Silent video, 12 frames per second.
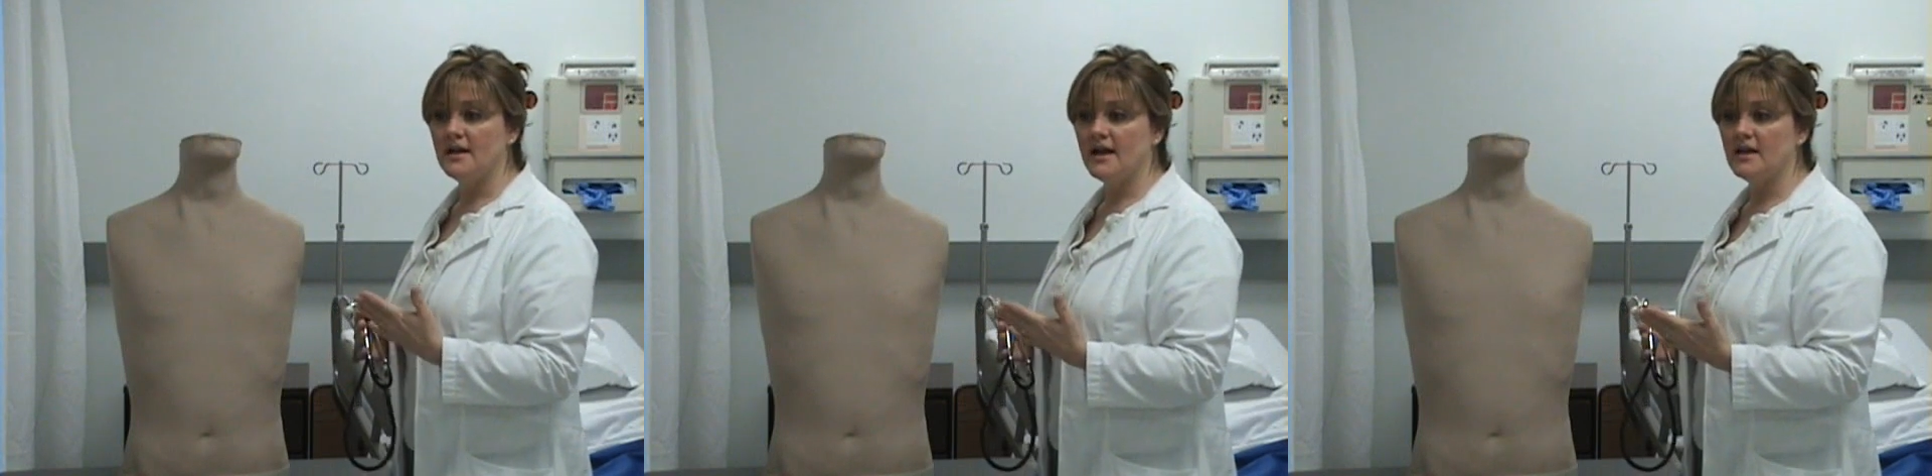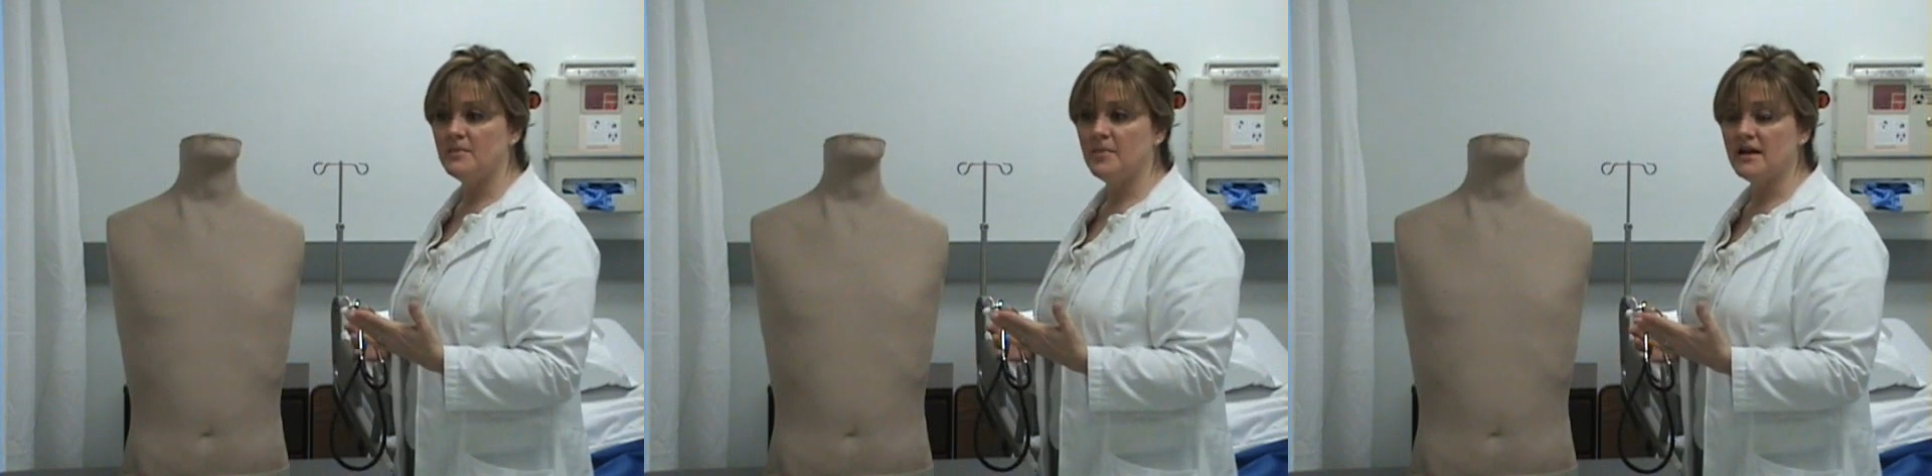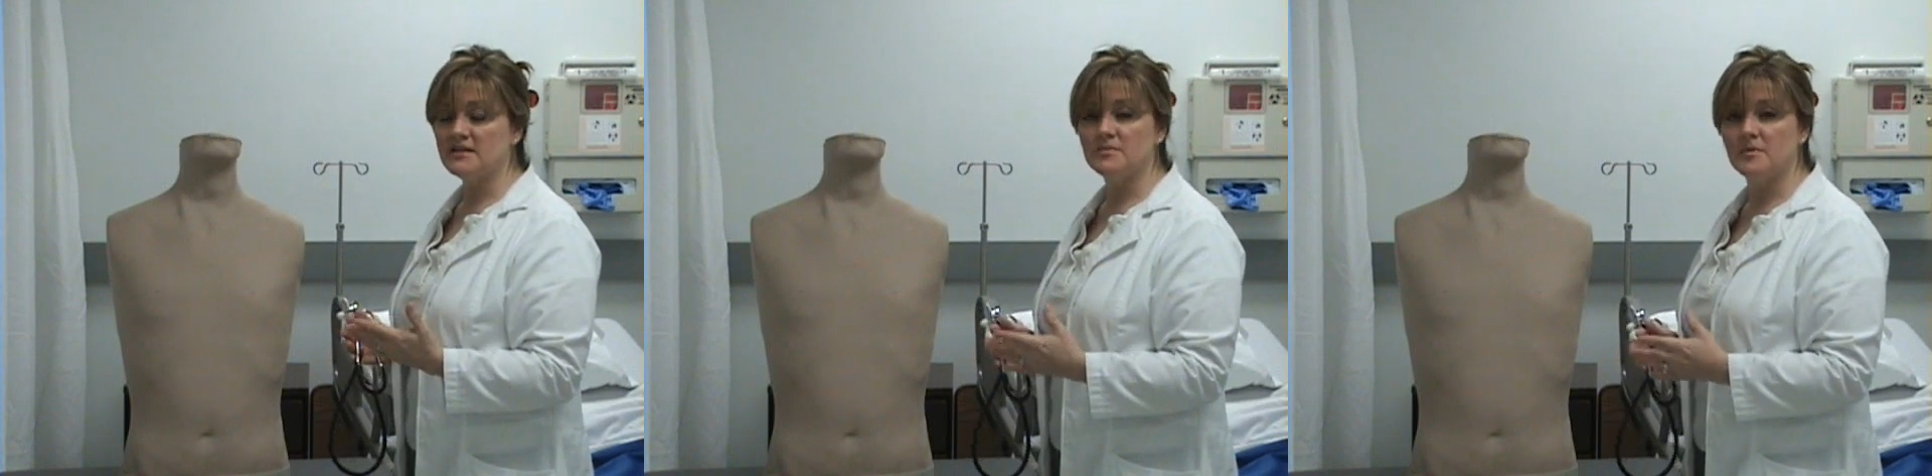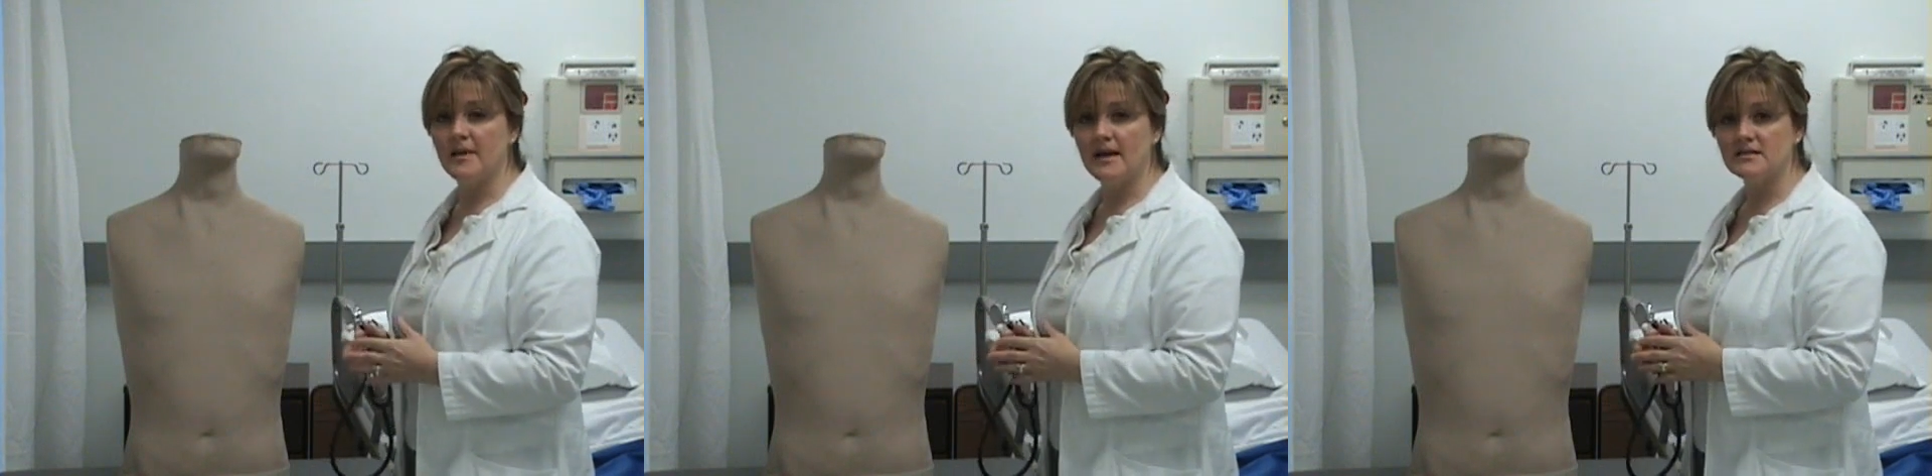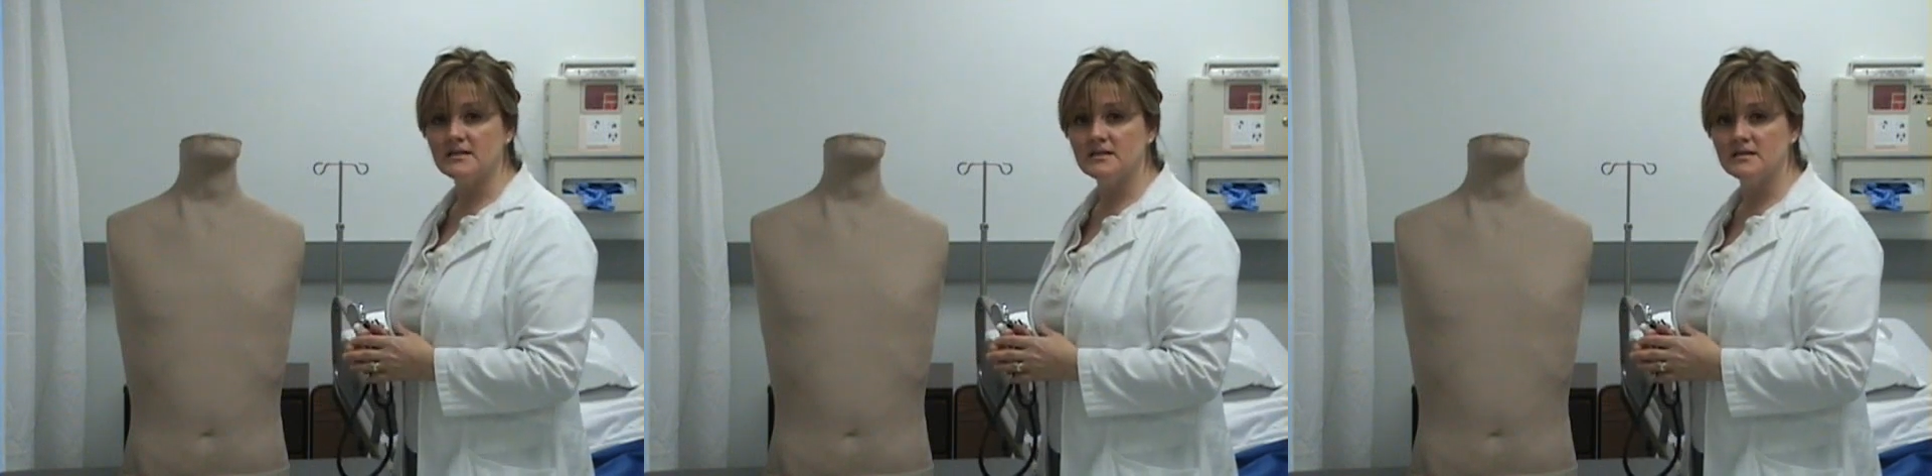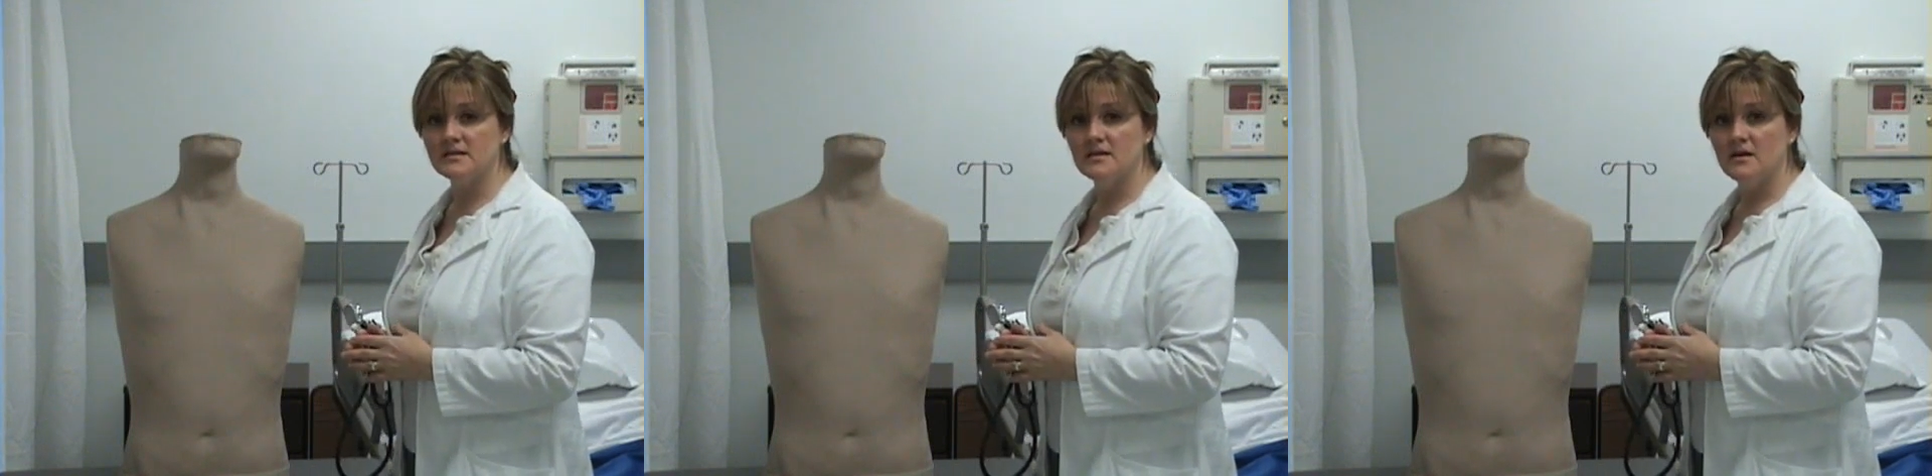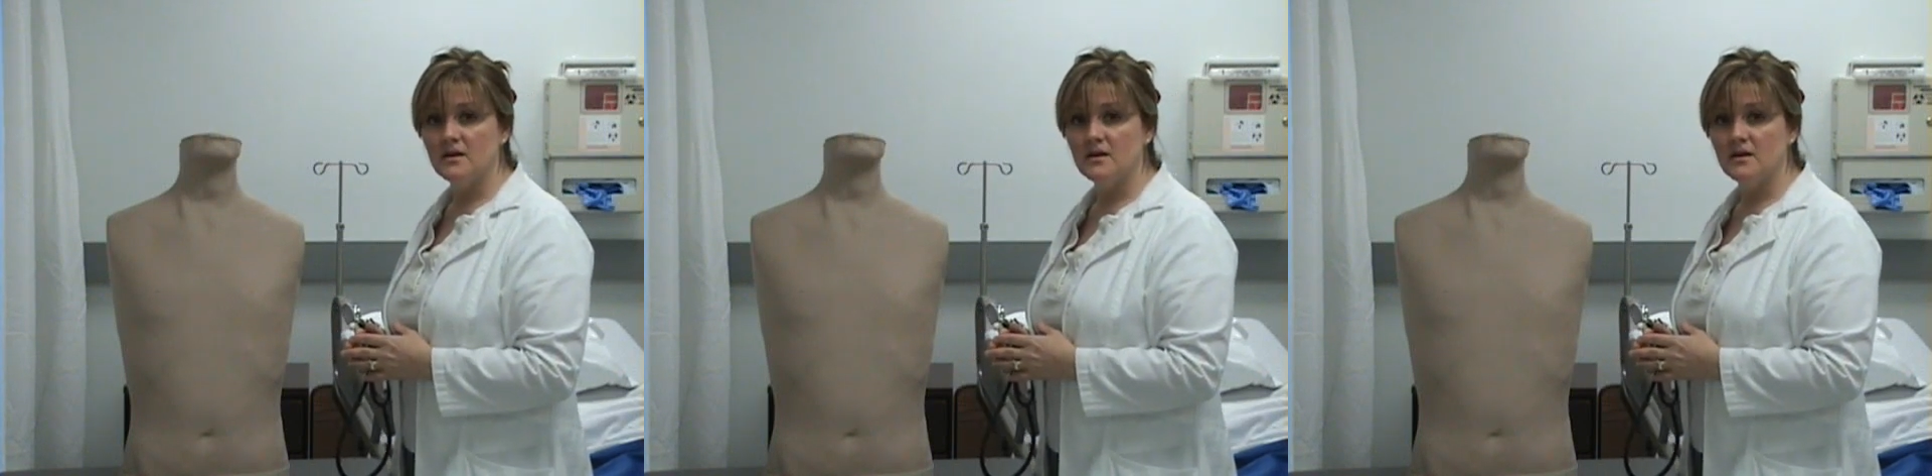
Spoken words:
any possible masses,